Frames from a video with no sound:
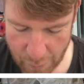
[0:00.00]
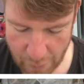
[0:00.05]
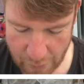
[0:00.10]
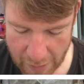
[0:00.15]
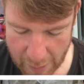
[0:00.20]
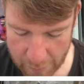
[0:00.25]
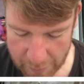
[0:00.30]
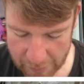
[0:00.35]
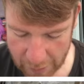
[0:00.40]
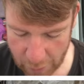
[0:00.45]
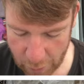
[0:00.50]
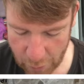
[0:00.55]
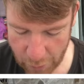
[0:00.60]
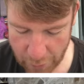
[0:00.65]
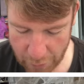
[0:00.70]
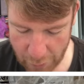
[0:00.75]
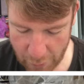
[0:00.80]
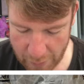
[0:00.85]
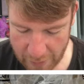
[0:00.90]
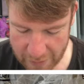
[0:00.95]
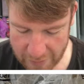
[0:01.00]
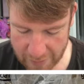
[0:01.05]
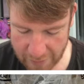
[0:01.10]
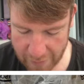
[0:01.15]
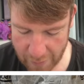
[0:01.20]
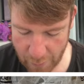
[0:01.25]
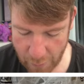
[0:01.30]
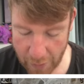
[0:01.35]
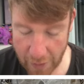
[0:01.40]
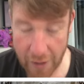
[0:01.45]
were able to go through it,
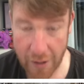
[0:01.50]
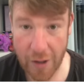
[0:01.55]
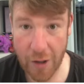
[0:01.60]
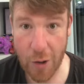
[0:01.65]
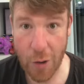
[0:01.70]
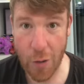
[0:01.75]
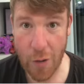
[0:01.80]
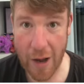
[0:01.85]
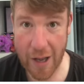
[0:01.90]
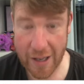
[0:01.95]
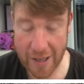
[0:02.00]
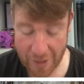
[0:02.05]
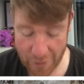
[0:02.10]
and what a cracking